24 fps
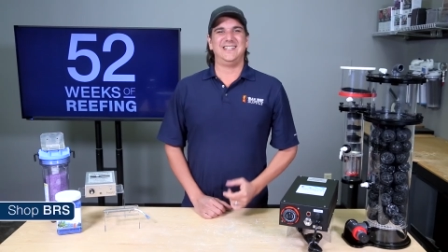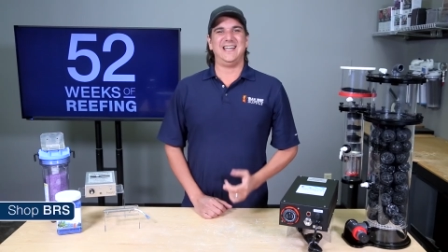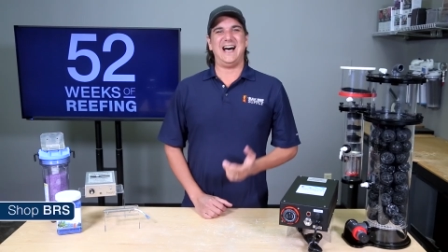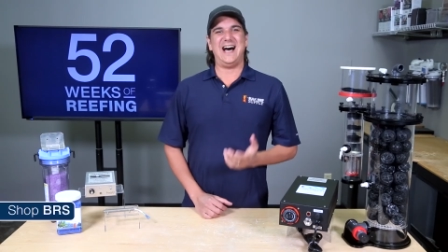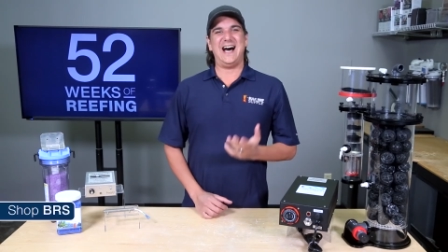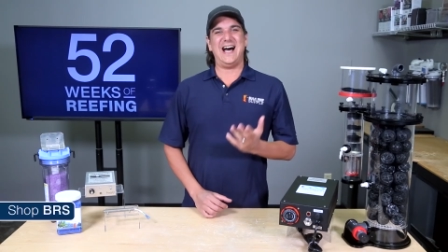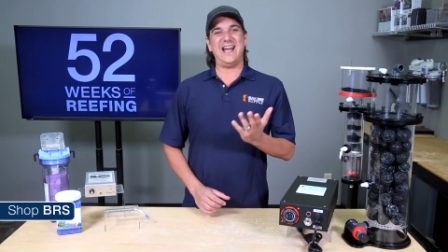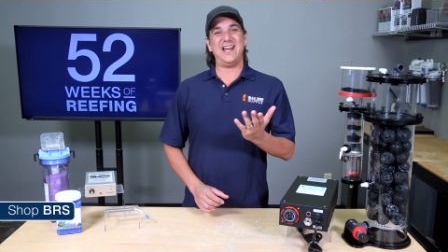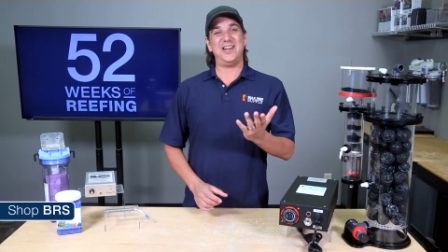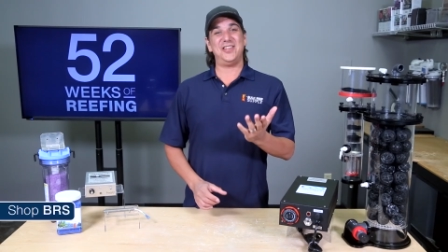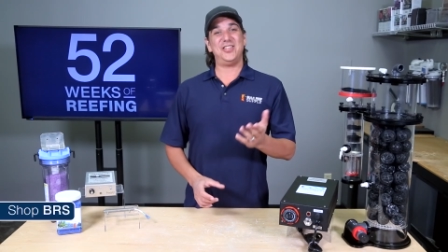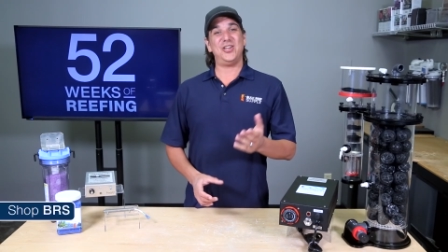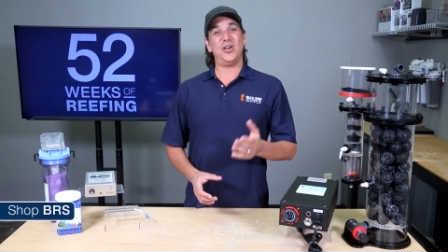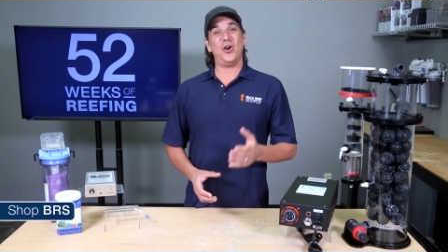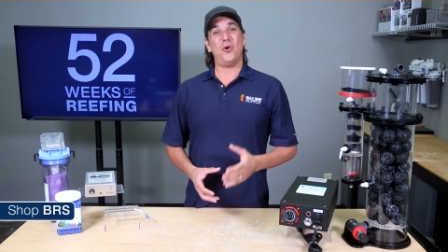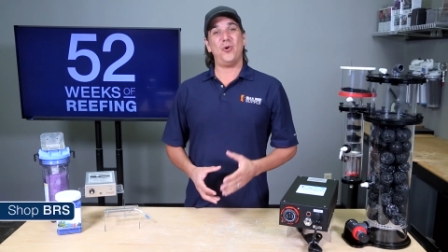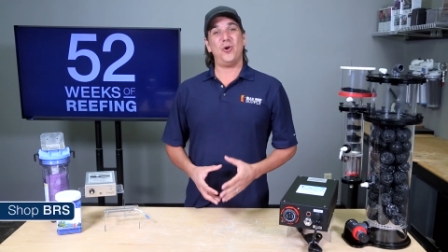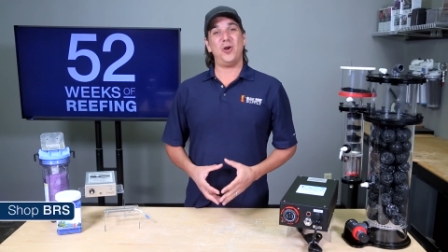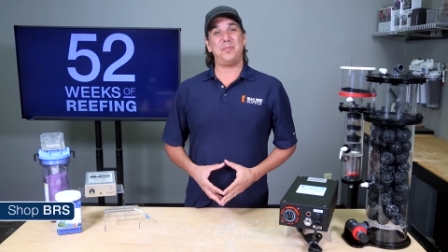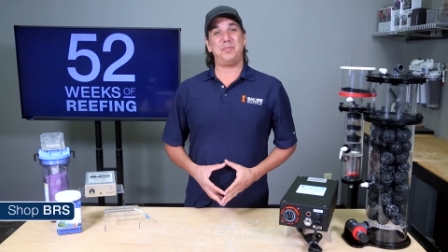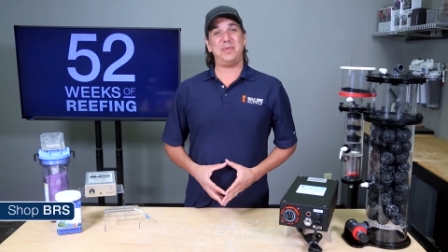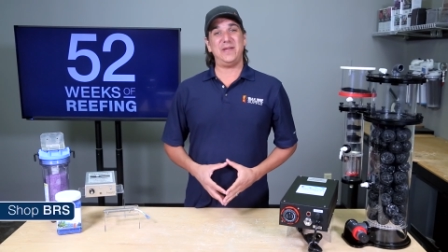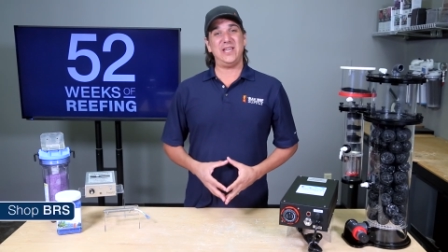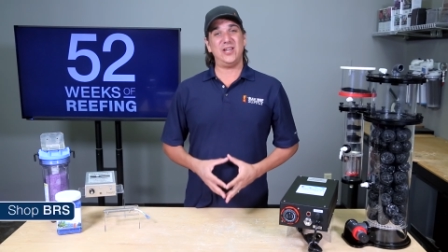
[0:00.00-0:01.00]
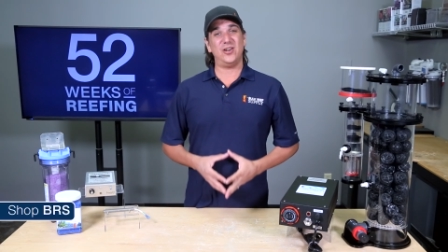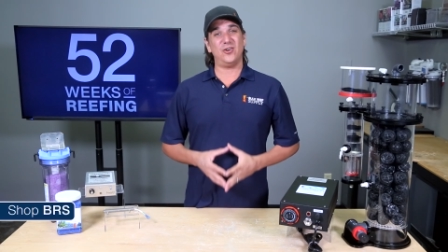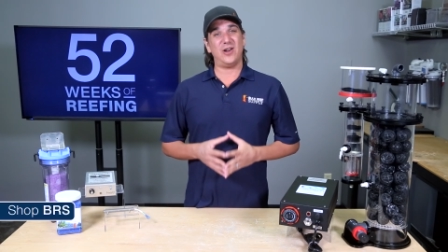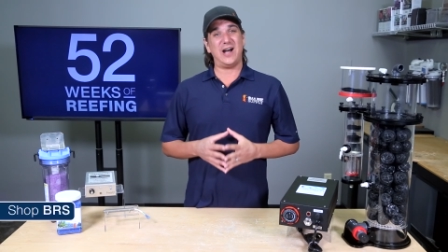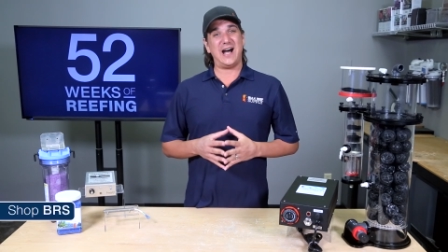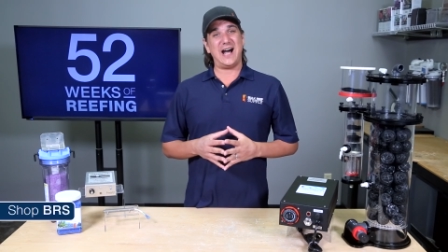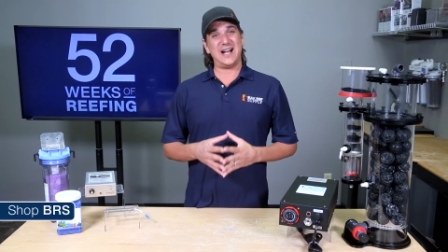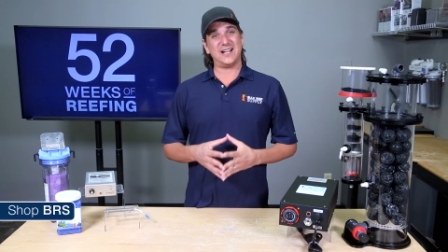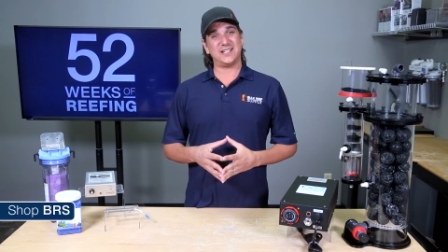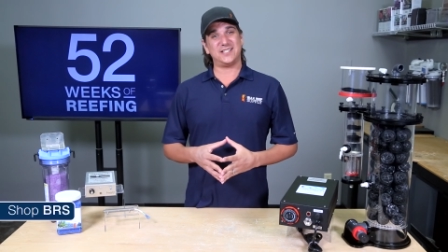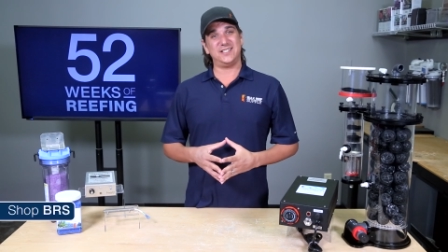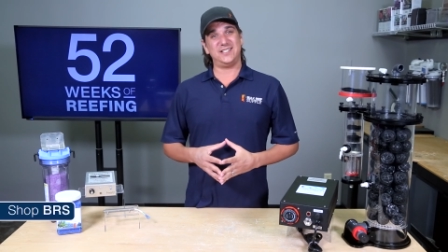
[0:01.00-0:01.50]
The higher the ORP or
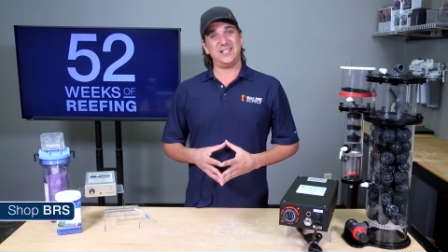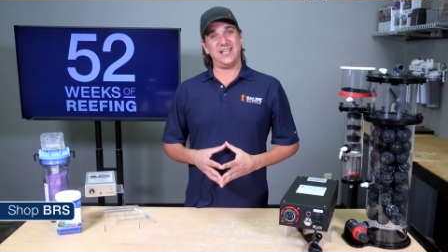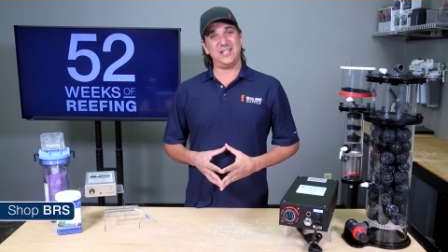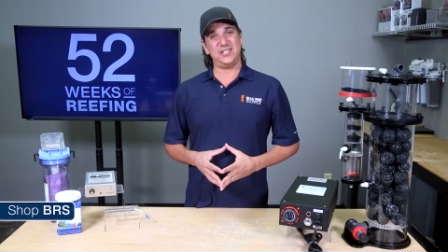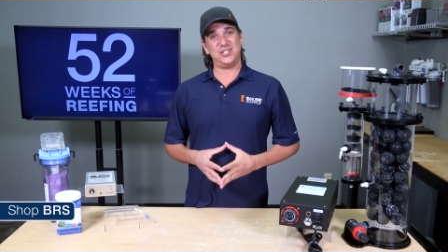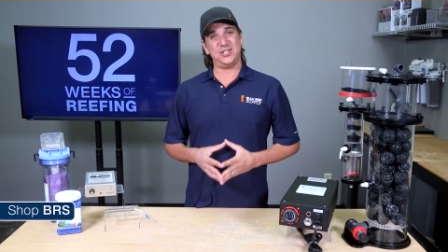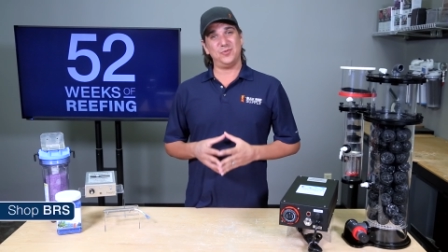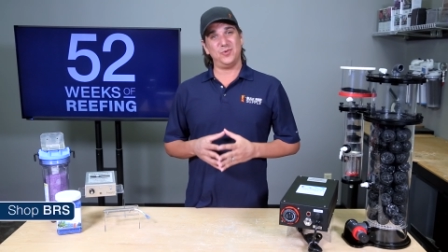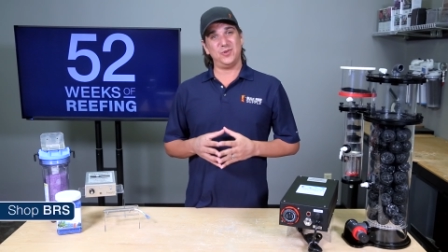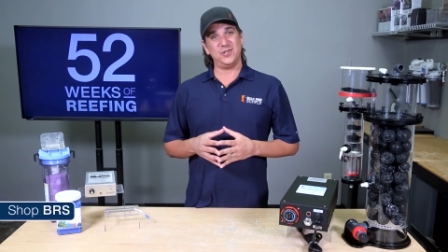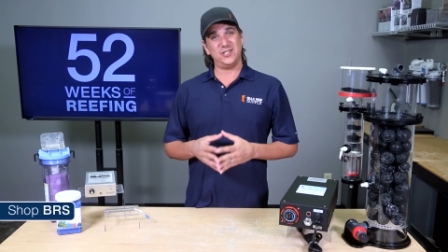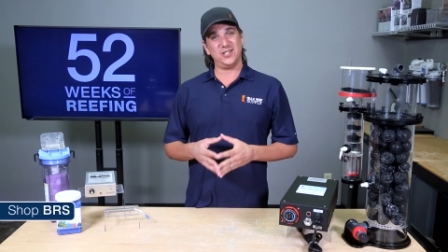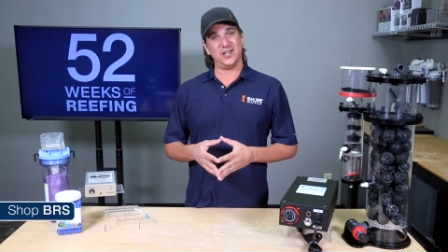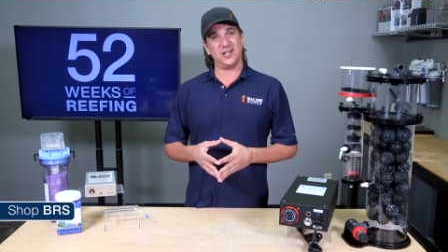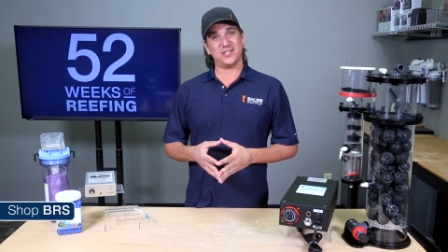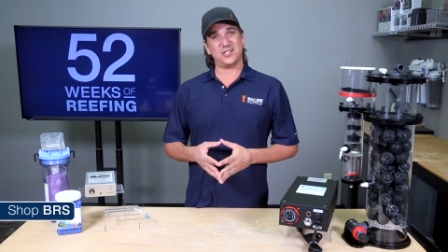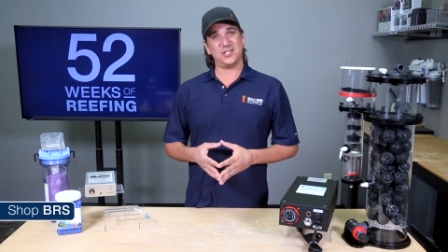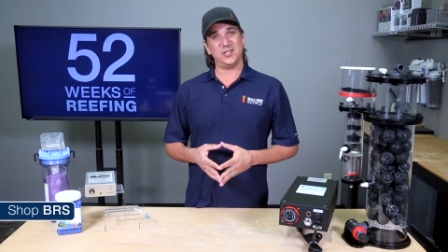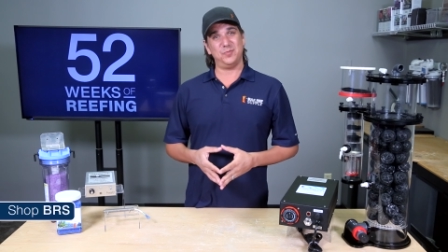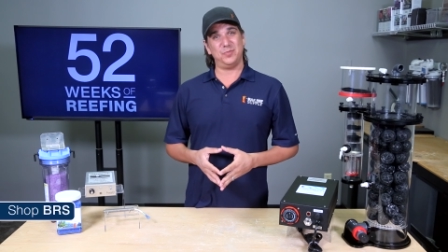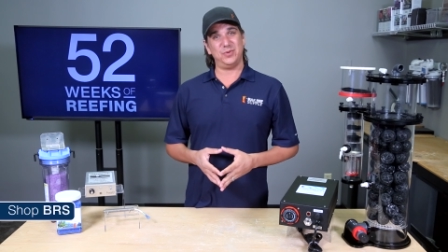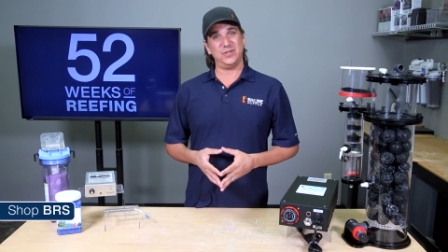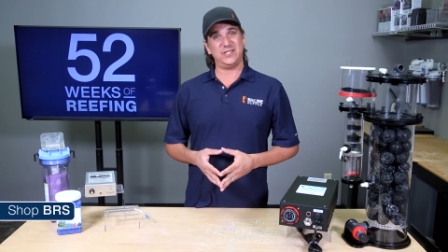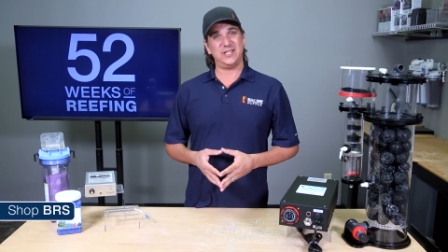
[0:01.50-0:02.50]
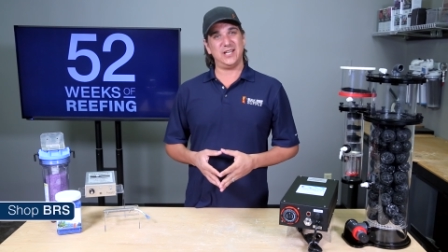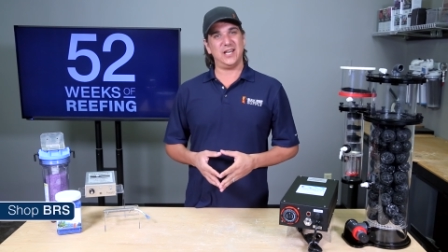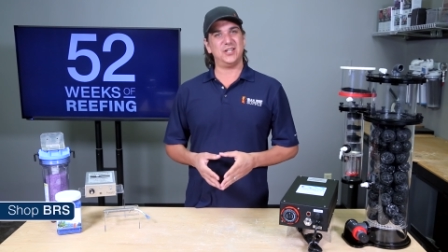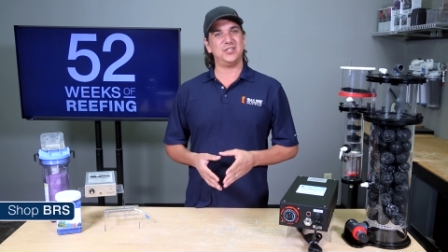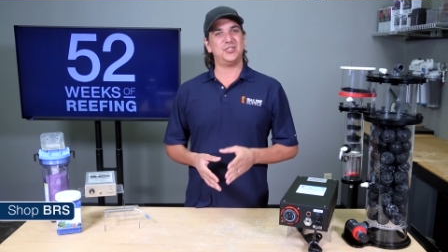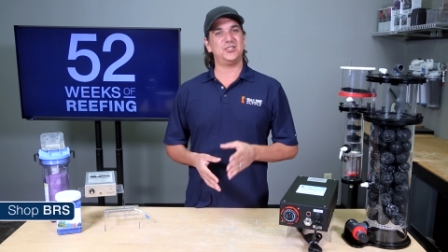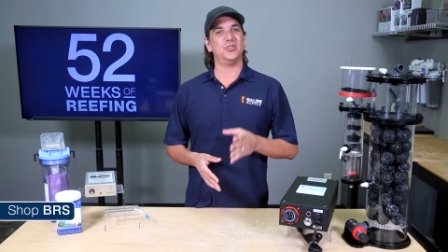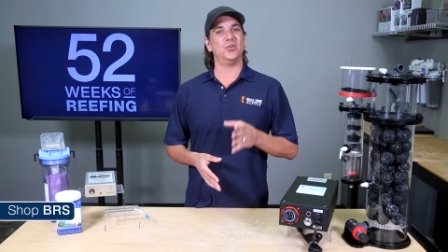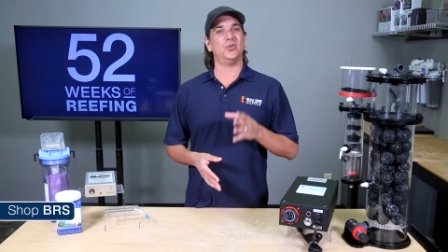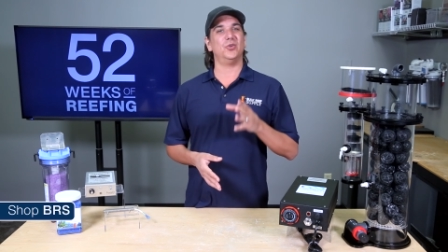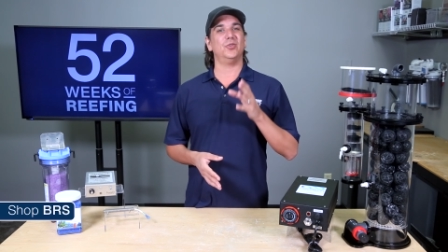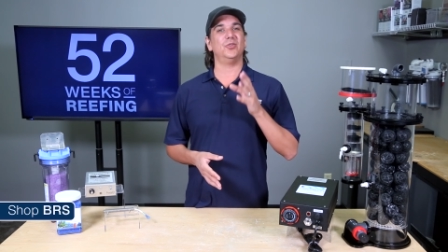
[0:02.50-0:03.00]
oxidation reduction
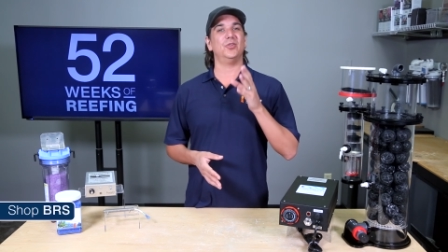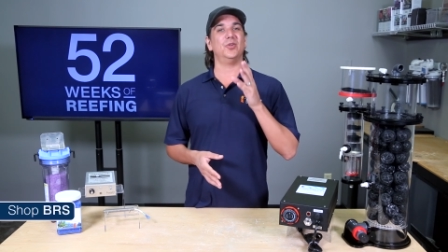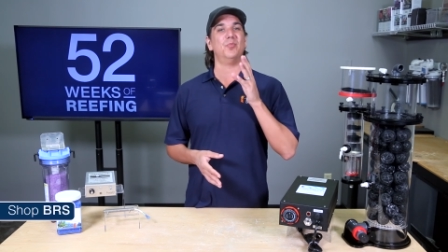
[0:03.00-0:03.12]
potential,